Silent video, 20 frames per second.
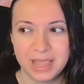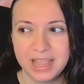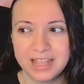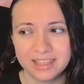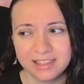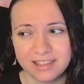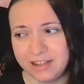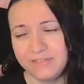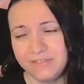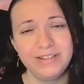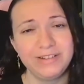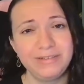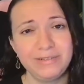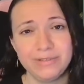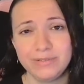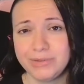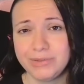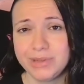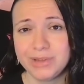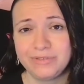It's not
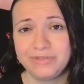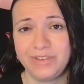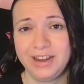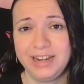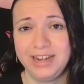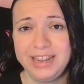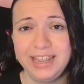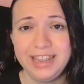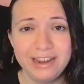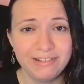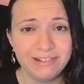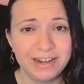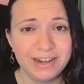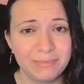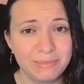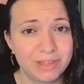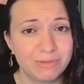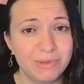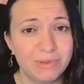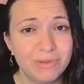flavors we could find here, and
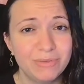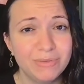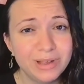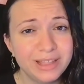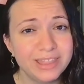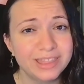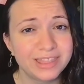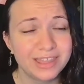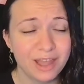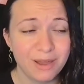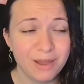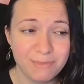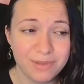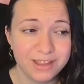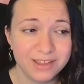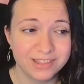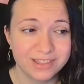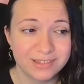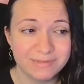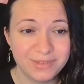that makes me really sad
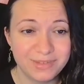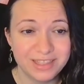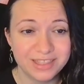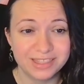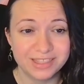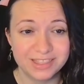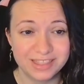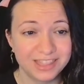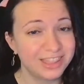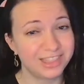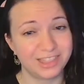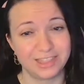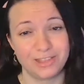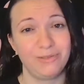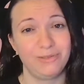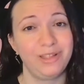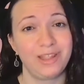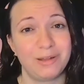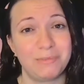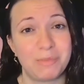because it means this is
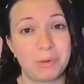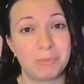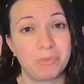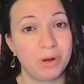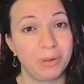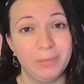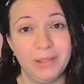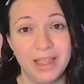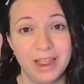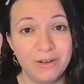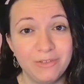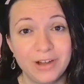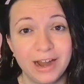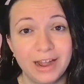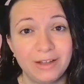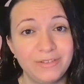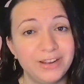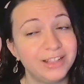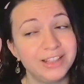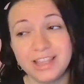the only time I'll probably ever
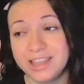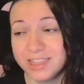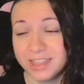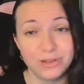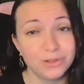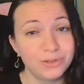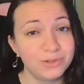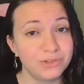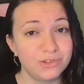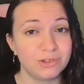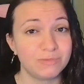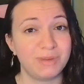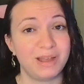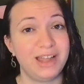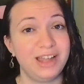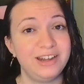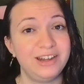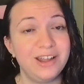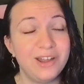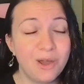have it unless I go to
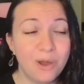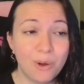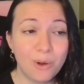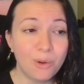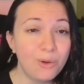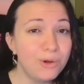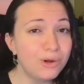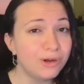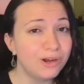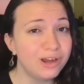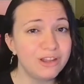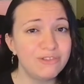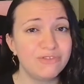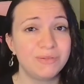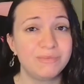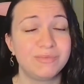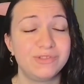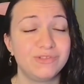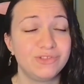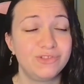Japan, or
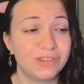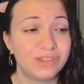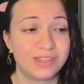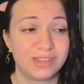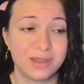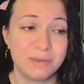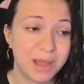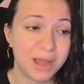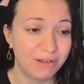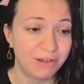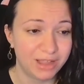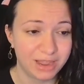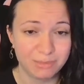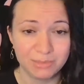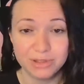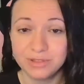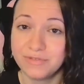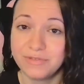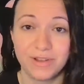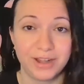if I'm just somehow
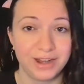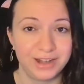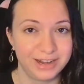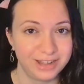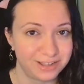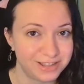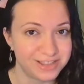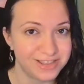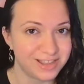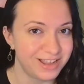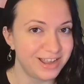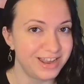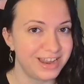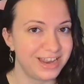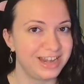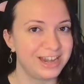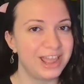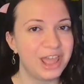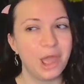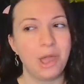able to find it
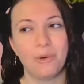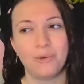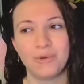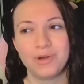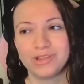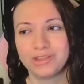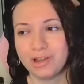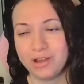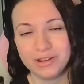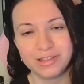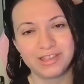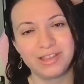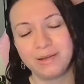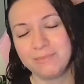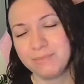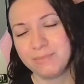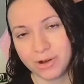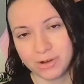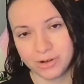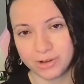online, which
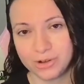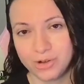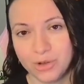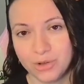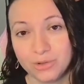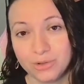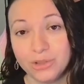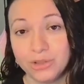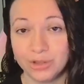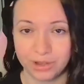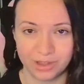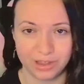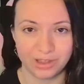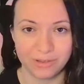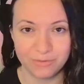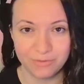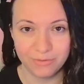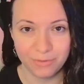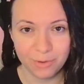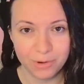honestly I'm not gonna go
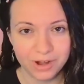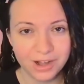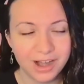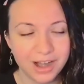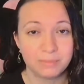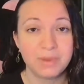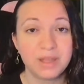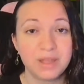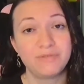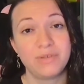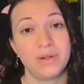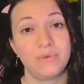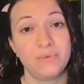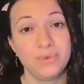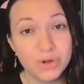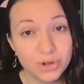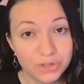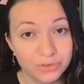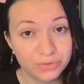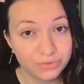looking for, but if I
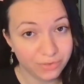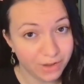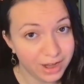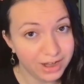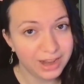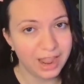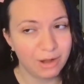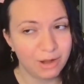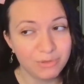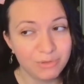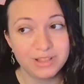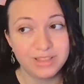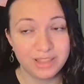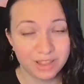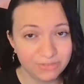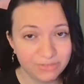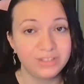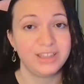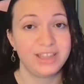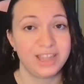were to find it, I would
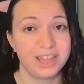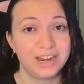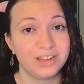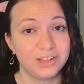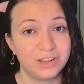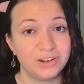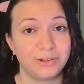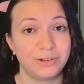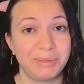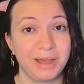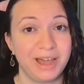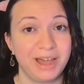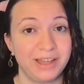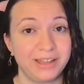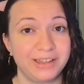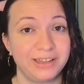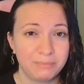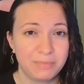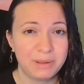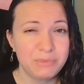definitely get another
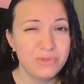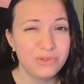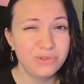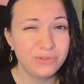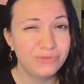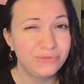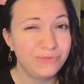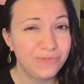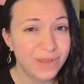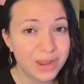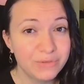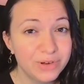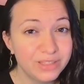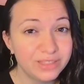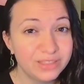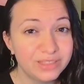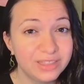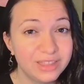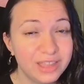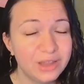pack. My most
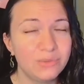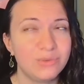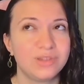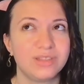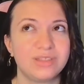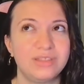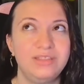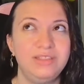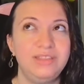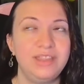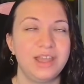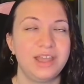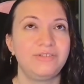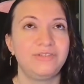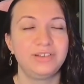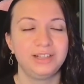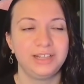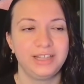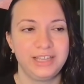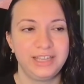favorite thing was
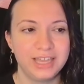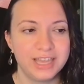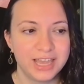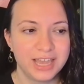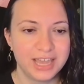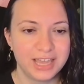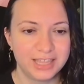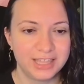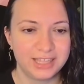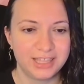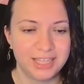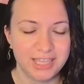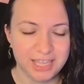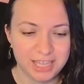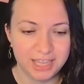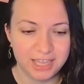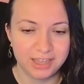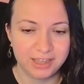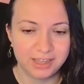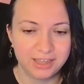definitely
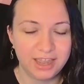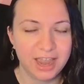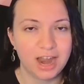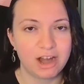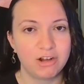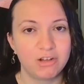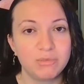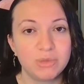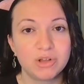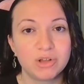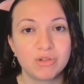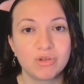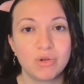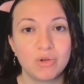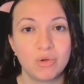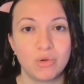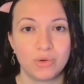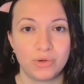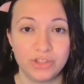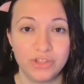the caramel
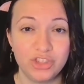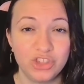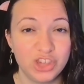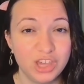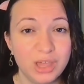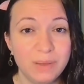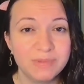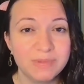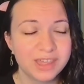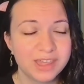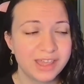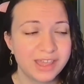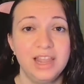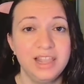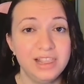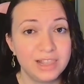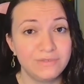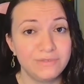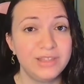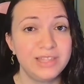corn chips.
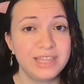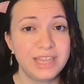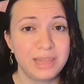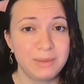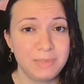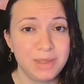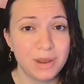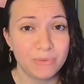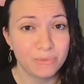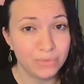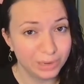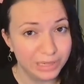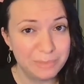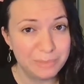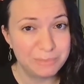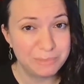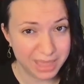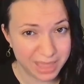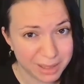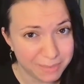I love that they gave me a
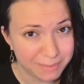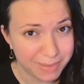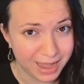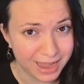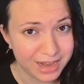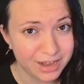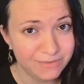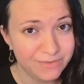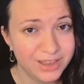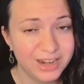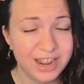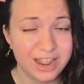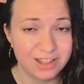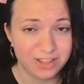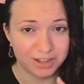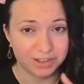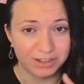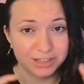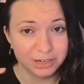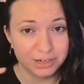really big bag of it
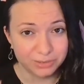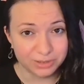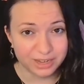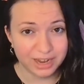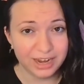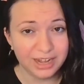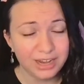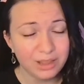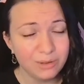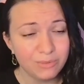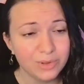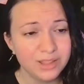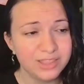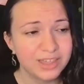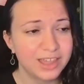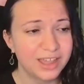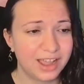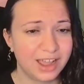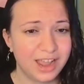and not little tiny ones.